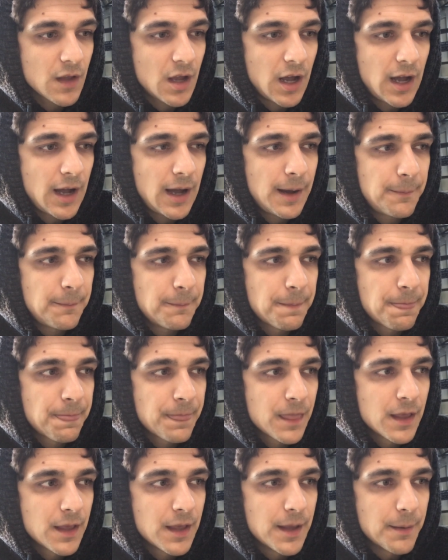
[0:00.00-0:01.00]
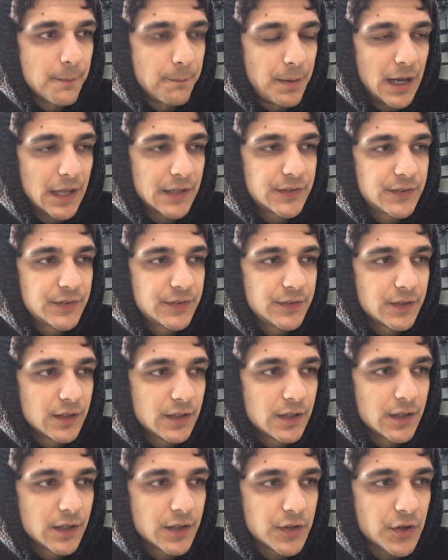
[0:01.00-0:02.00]
Um, but,
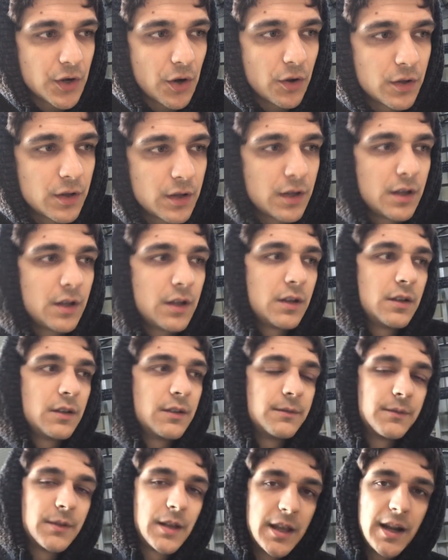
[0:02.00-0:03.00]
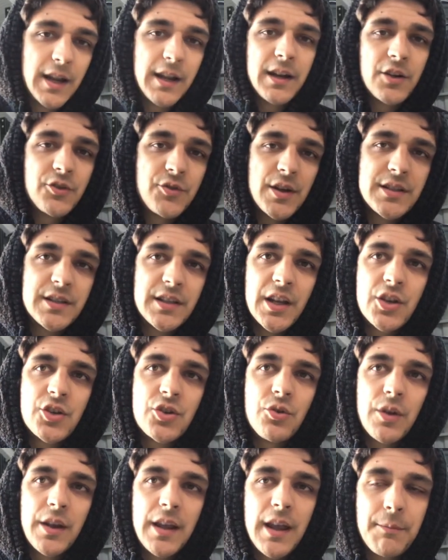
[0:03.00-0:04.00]
you know, he didn't address the
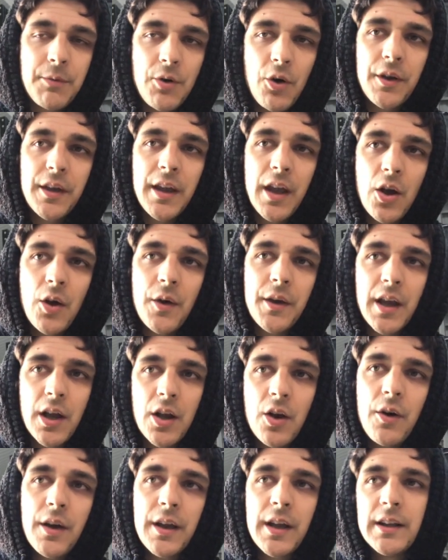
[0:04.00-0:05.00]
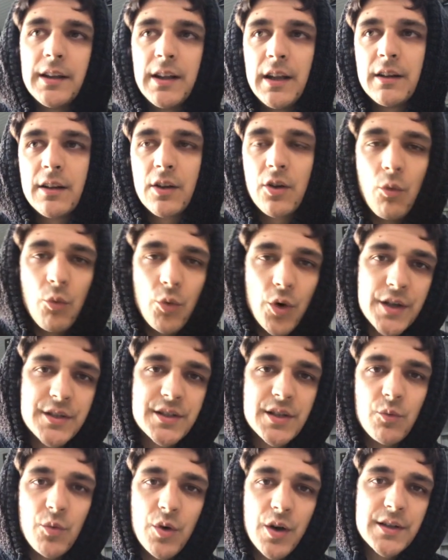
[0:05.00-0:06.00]
issue. He kept going and going and going, and then it got
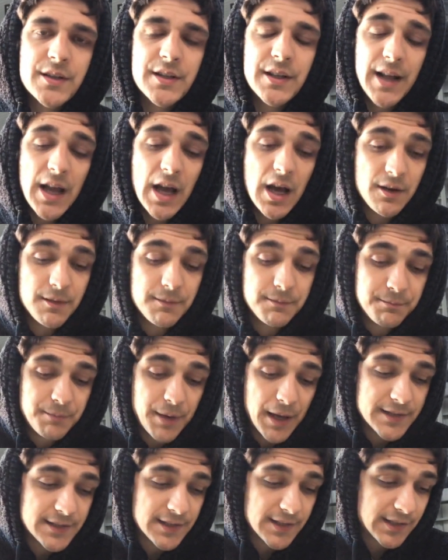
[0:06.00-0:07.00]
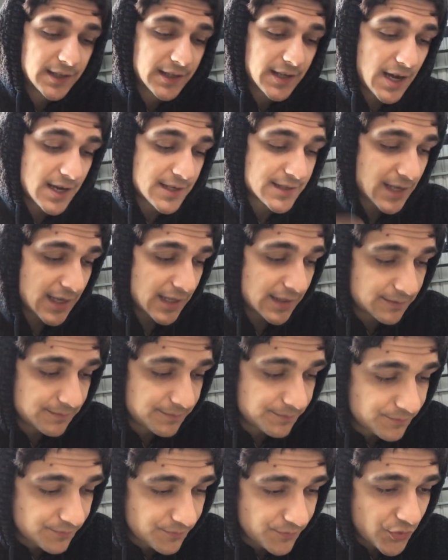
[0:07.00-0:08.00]
worse and worse. And now, basically, the guy's
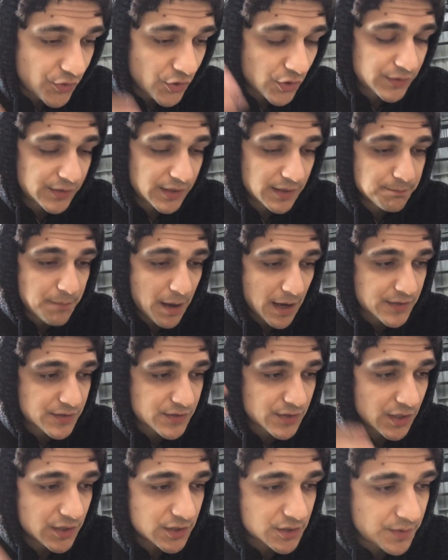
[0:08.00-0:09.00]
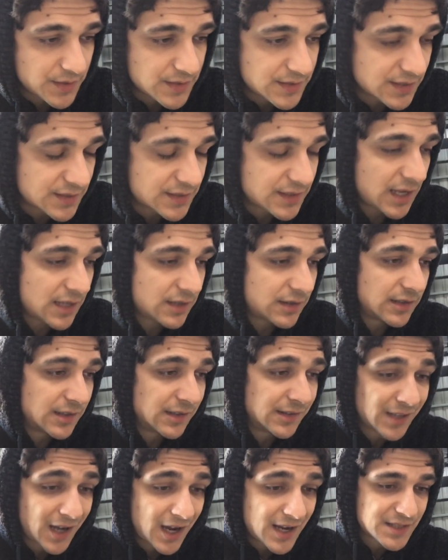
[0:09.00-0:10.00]
had 13 back surgeries. He's had the
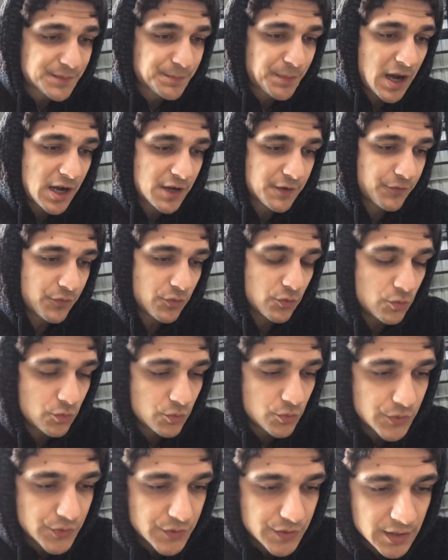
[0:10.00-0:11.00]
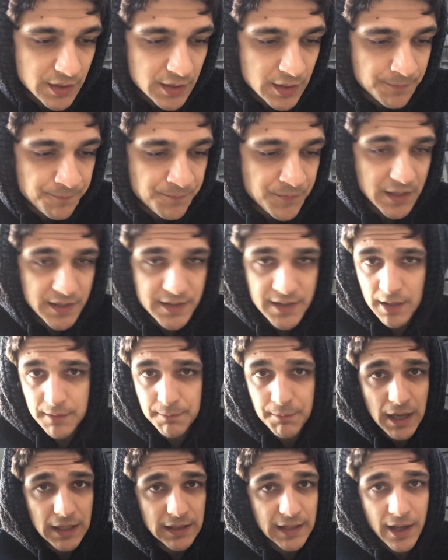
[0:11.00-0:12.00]
entire spine fused. He's
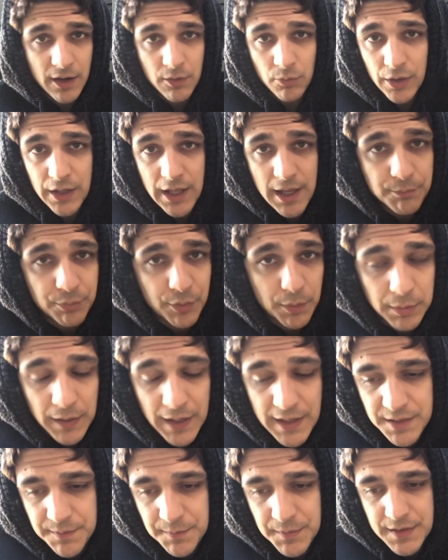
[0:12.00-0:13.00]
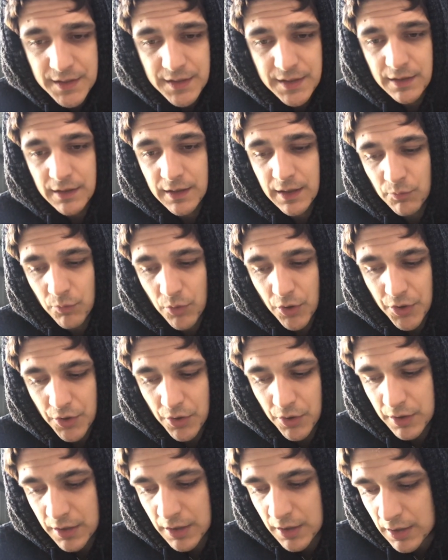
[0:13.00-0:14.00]
had bilateral hip replacements and, and
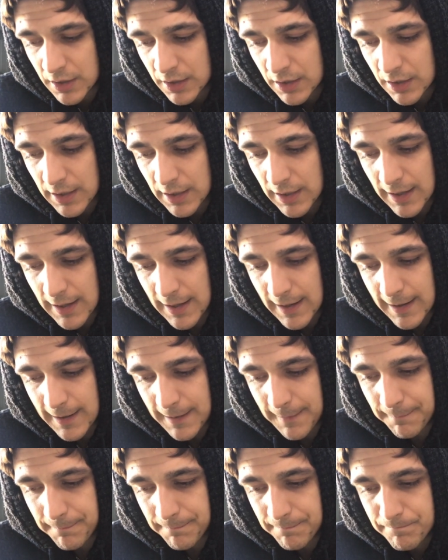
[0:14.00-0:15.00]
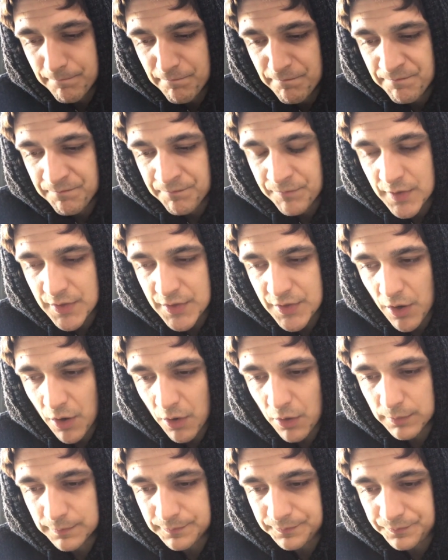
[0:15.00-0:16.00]
whatnot. Um,
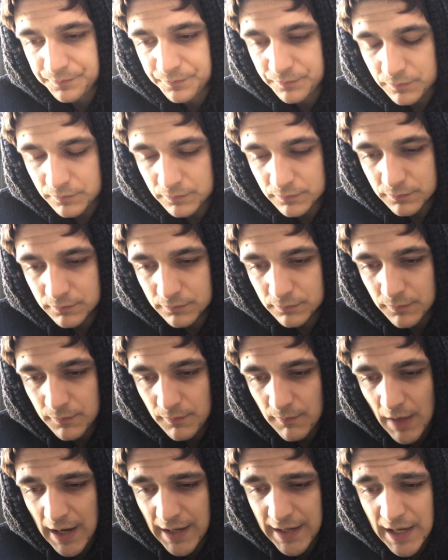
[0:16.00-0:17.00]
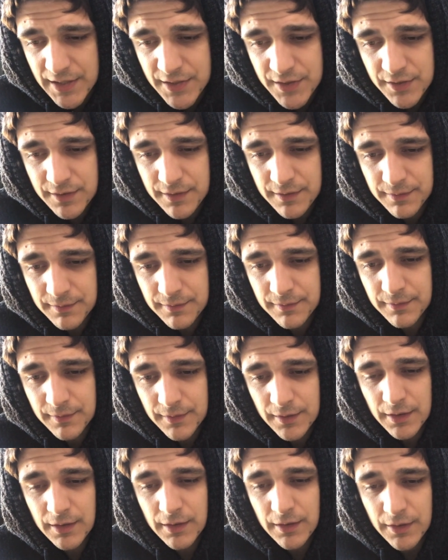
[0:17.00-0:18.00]
so, I guess
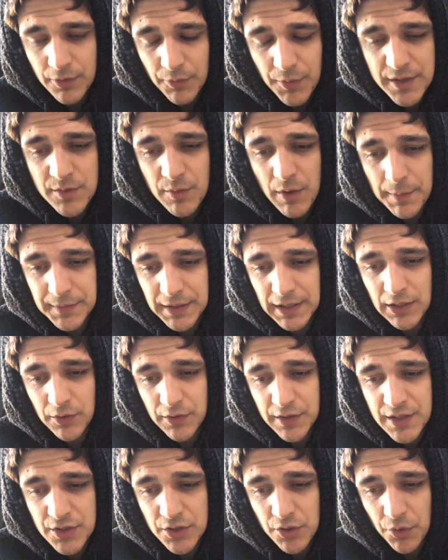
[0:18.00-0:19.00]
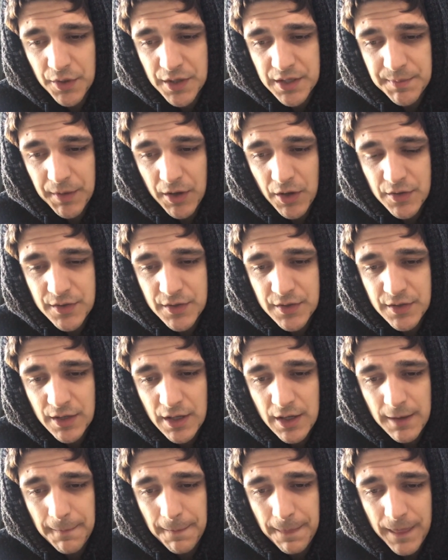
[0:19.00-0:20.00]
the reason why I'm telling you this story is because
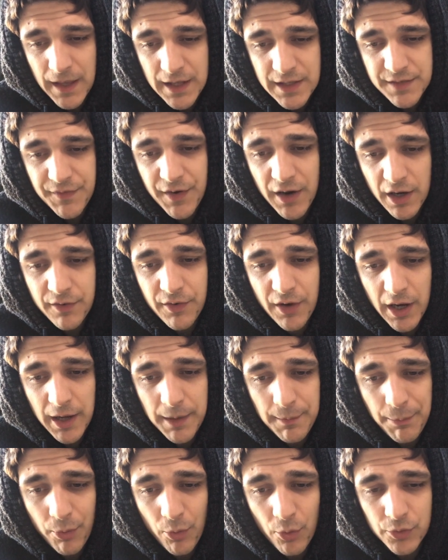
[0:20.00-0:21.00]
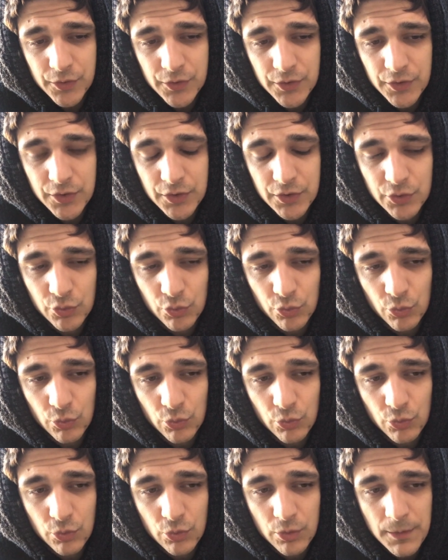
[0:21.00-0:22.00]
it's very, very important
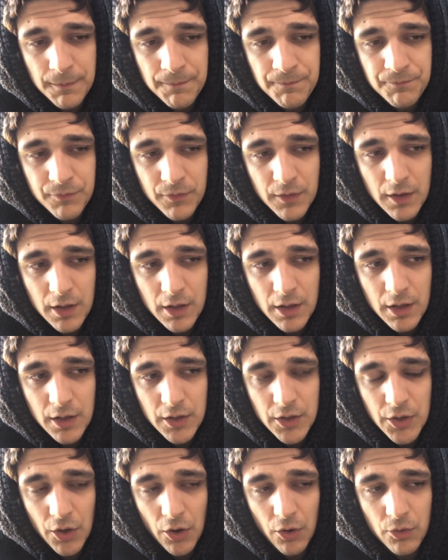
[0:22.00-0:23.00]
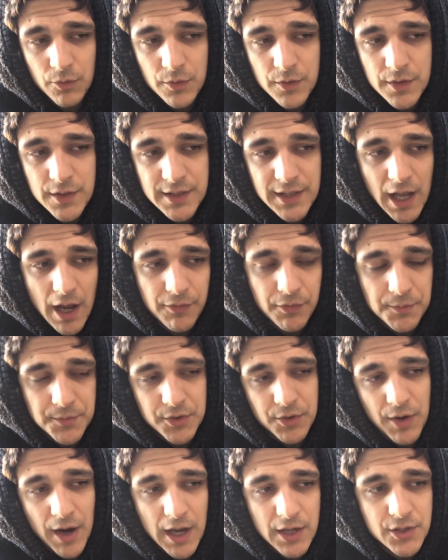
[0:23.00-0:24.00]
to, you know, start from
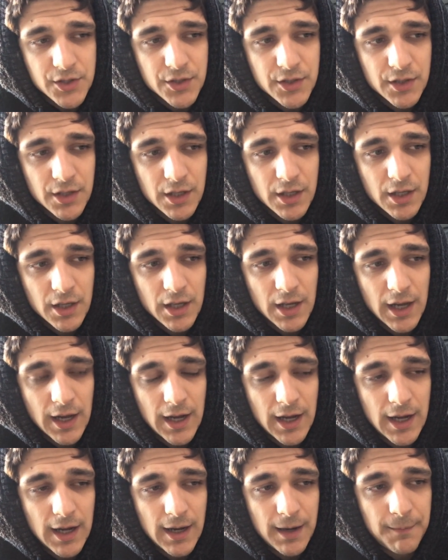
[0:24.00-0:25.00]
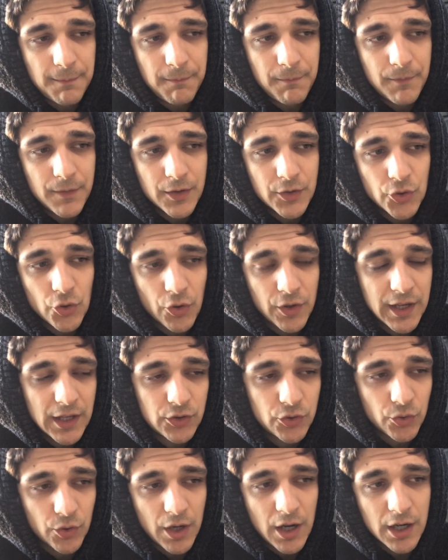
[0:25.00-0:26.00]
scratch um, not
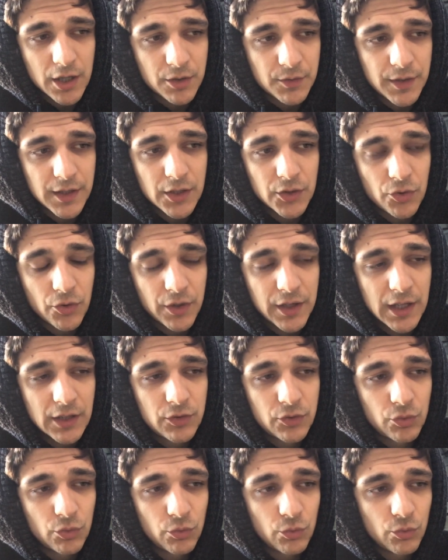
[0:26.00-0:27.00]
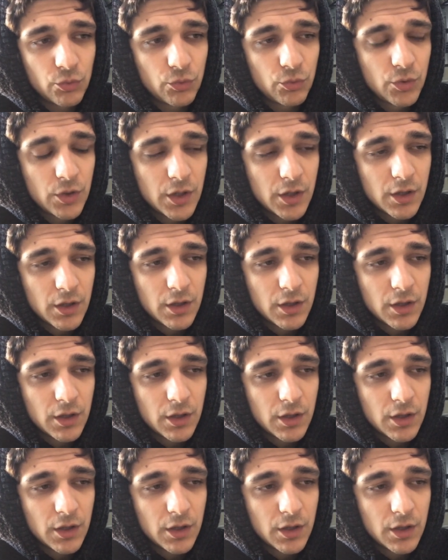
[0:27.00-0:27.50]
get too hungry, not get too